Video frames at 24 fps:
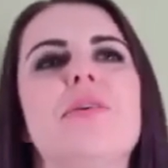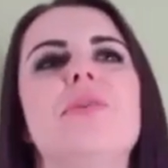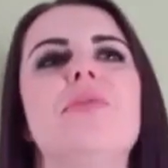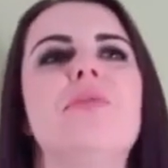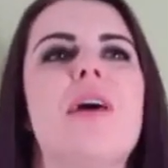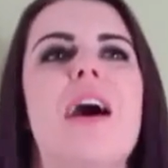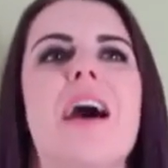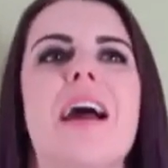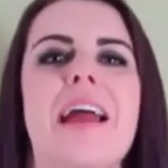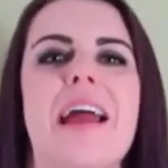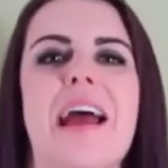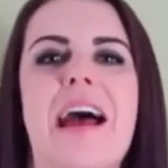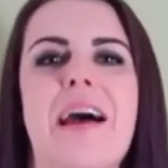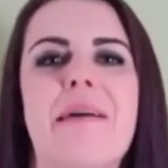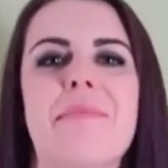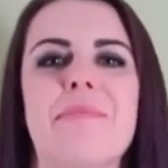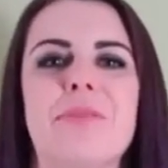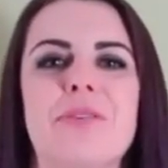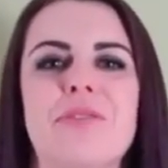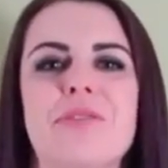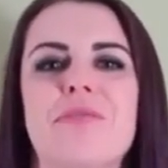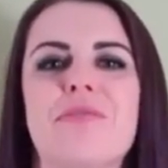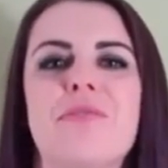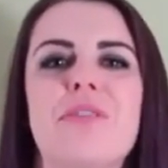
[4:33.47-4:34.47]
who I
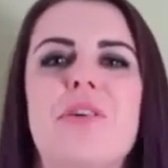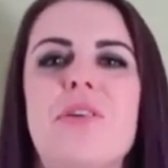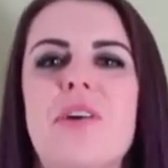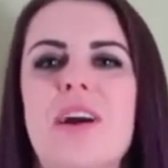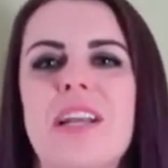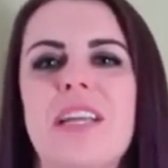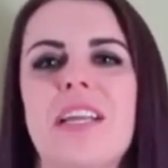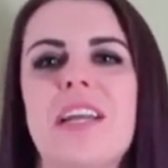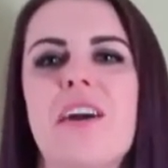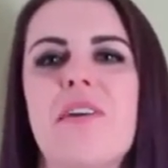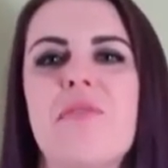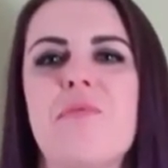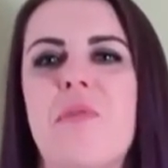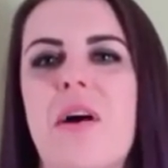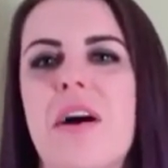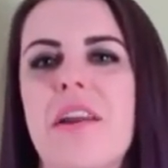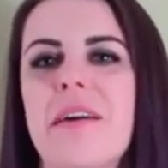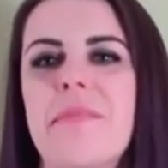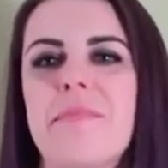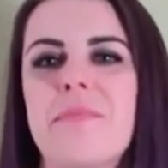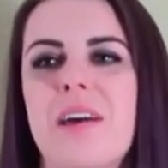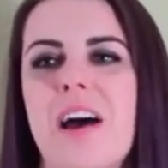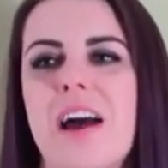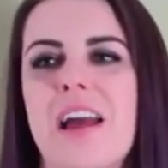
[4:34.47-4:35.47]
am. You have no idea what
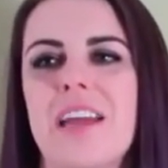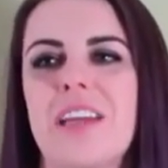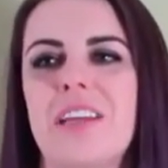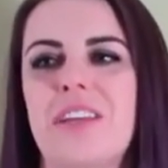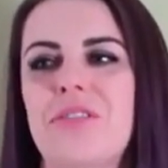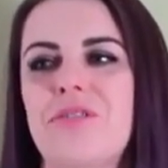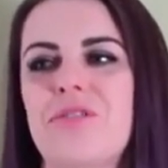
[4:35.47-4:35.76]
I'm like.